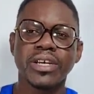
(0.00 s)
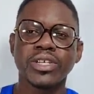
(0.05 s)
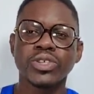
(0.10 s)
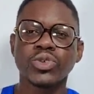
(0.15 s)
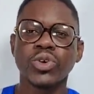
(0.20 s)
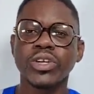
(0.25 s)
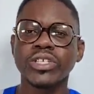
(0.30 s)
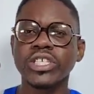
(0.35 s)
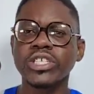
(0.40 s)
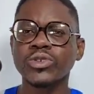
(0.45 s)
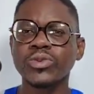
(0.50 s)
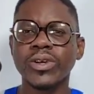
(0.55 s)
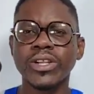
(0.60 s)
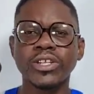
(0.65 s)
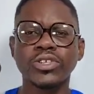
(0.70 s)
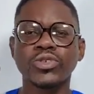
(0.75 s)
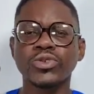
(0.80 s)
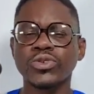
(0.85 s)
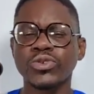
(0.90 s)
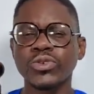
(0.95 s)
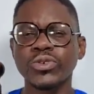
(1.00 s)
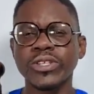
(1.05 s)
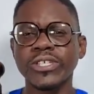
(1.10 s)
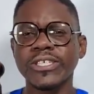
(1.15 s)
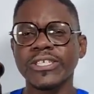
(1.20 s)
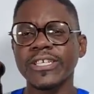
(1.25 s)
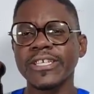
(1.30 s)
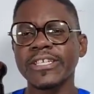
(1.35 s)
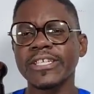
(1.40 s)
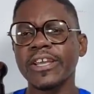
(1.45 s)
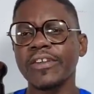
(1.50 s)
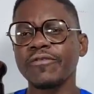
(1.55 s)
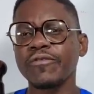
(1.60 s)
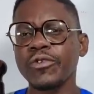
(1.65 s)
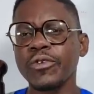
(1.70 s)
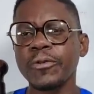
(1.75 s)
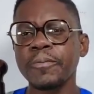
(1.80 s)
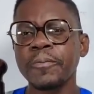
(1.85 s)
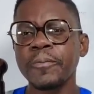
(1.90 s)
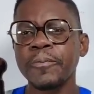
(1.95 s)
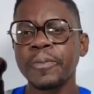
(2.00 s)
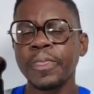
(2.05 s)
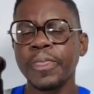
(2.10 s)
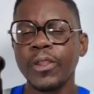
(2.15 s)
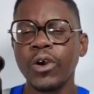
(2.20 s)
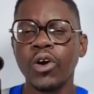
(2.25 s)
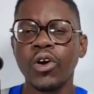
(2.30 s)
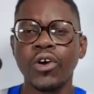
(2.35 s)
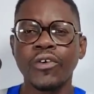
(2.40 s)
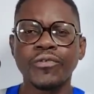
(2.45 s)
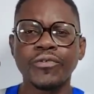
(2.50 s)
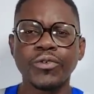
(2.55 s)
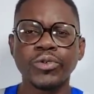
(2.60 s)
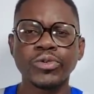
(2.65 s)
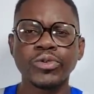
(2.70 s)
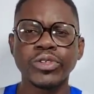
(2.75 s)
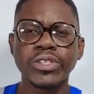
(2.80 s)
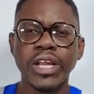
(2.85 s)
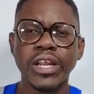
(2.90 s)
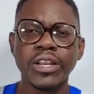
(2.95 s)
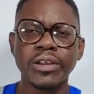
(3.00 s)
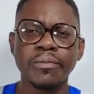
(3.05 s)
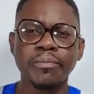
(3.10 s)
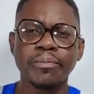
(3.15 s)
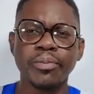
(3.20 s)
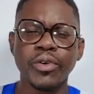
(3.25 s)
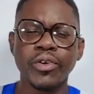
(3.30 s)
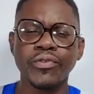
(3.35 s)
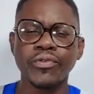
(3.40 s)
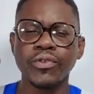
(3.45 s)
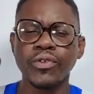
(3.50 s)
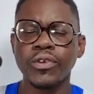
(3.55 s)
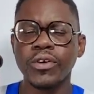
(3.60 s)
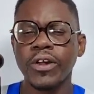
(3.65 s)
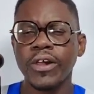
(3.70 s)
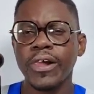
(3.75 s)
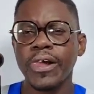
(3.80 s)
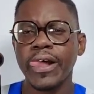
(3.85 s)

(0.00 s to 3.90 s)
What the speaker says: So I just wanted to do this interview of Dali Mpofu.